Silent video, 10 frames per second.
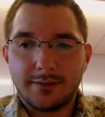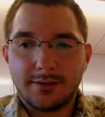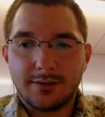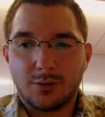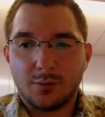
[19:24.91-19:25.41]

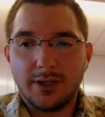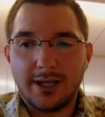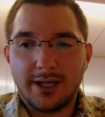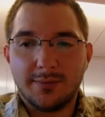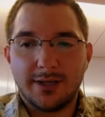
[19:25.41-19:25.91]
Really
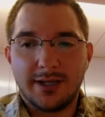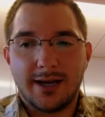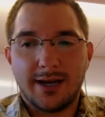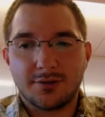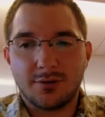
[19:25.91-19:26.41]
anybody can
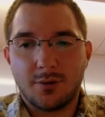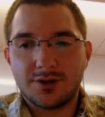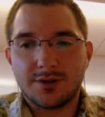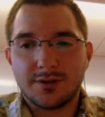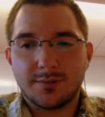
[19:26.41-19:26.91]
answer the
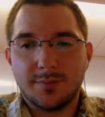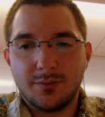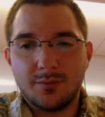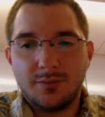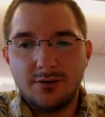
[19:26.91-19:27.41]
questions, but
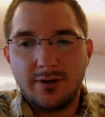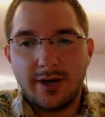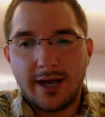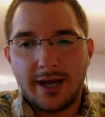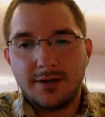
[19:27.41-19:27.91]
we do
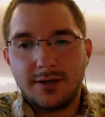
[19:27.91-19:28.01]
have